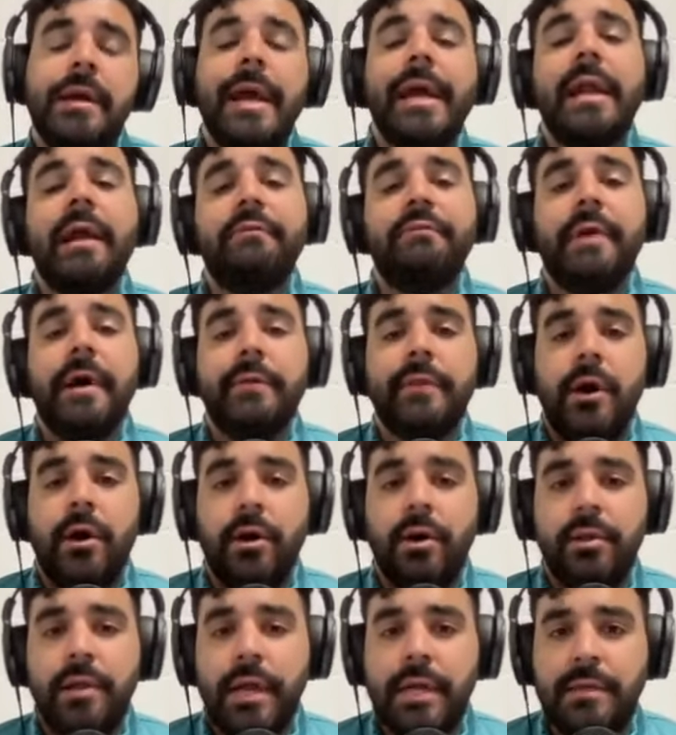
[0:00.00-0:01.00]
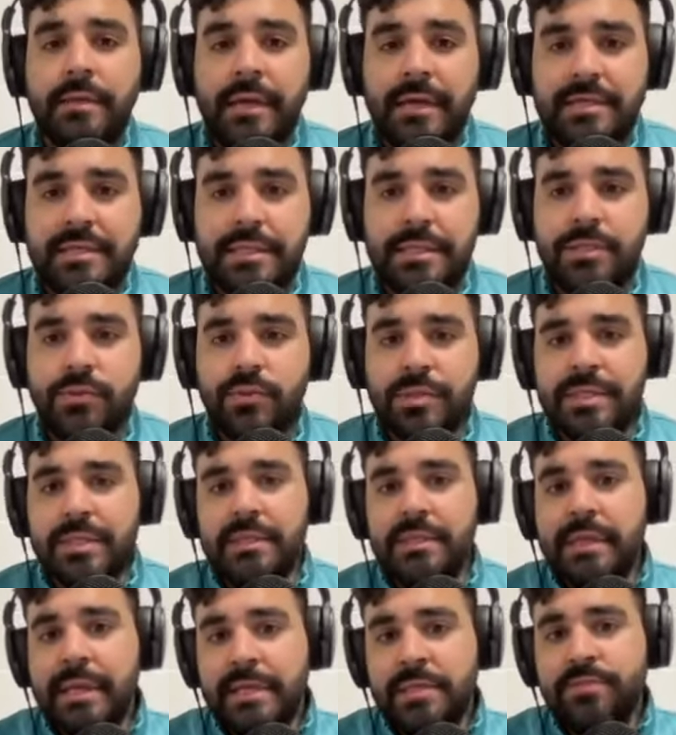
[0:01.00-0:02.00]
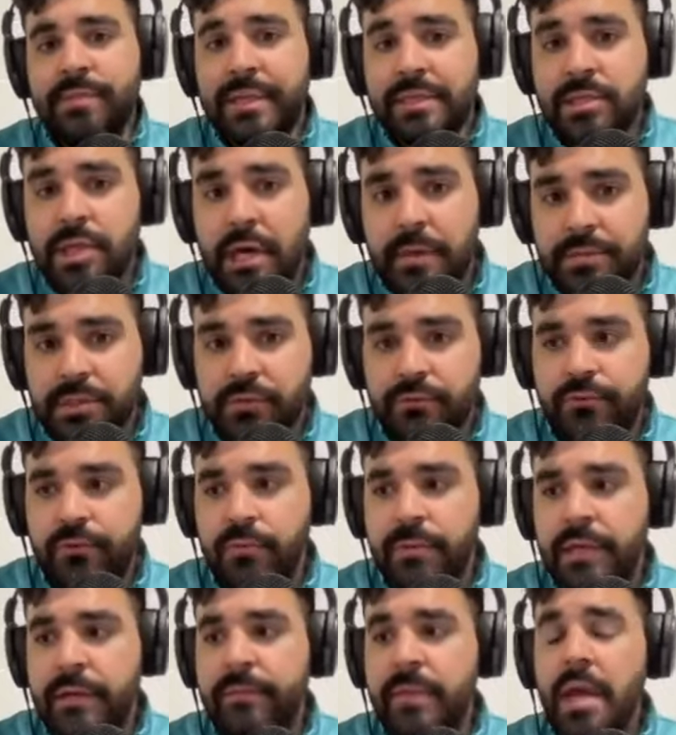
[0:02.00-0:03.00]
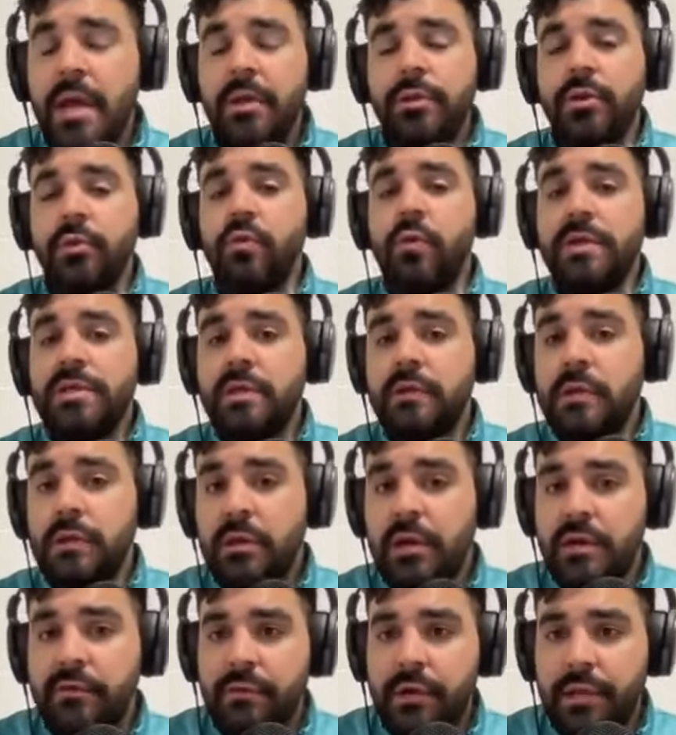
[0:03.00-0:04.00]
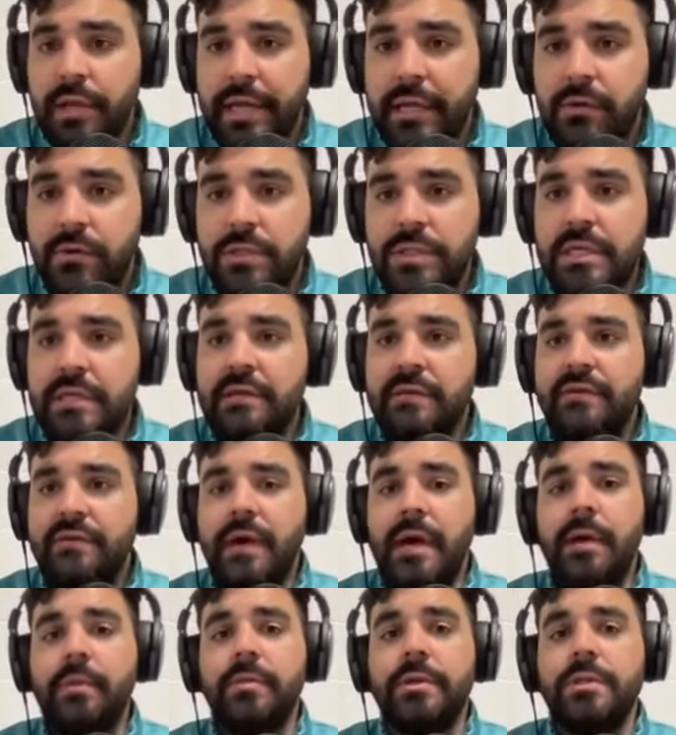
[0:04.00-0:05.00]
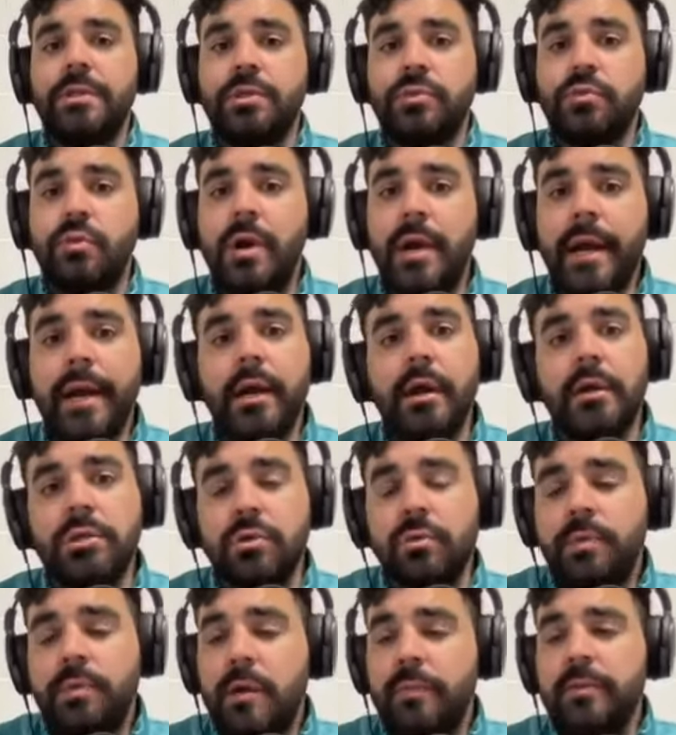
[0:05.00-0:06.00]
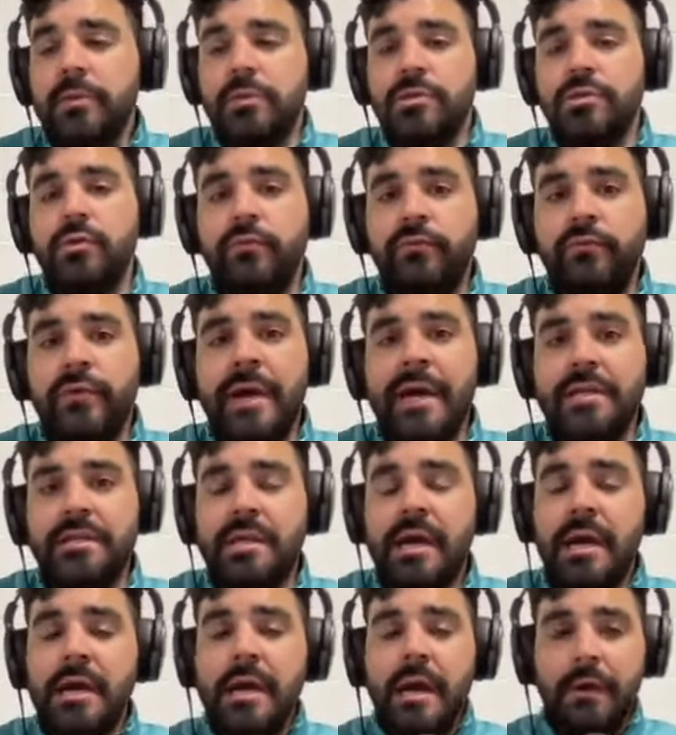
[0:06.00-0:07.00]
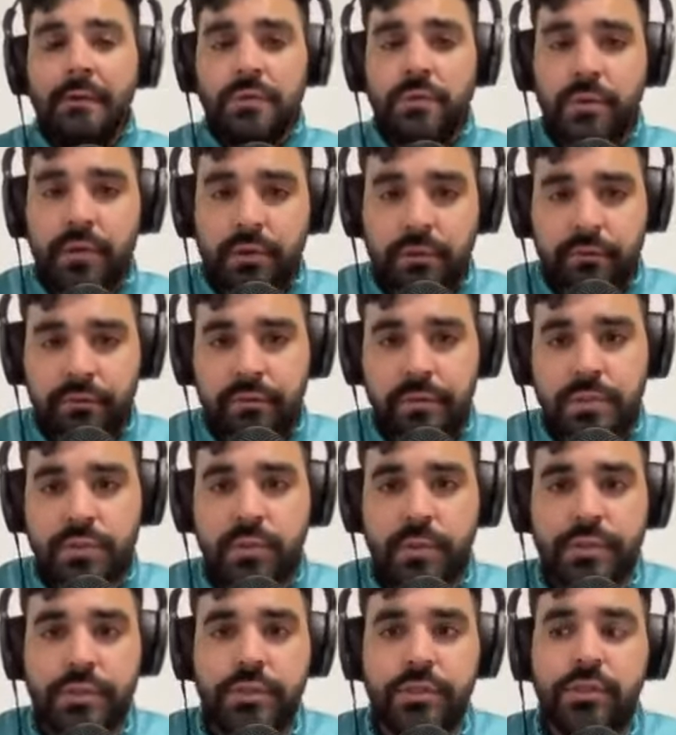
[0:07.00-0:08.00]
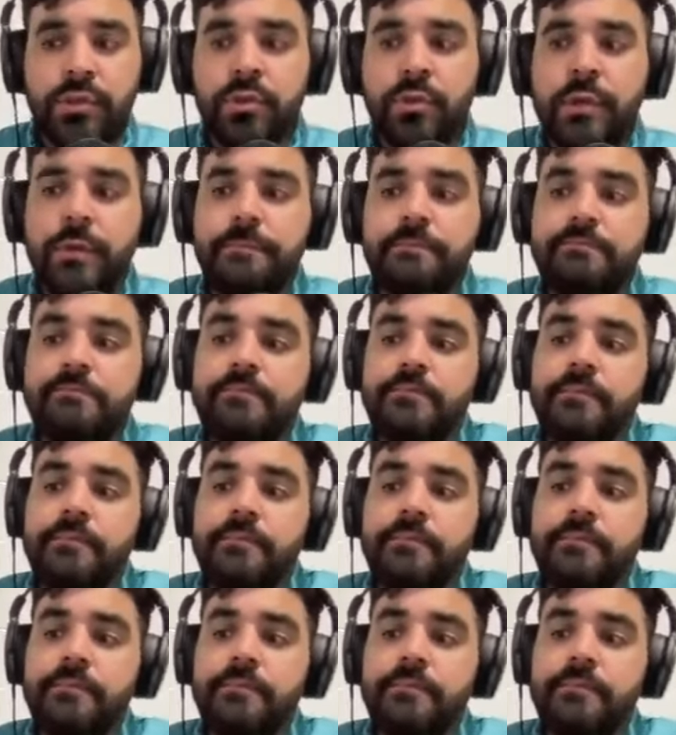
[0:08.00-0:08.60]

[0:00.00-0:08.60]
And I found online lessons was the next best option for me. There wasn't a lot of online coaches at the time, which is why I got so popular so fast. I was one of the first ones to do it.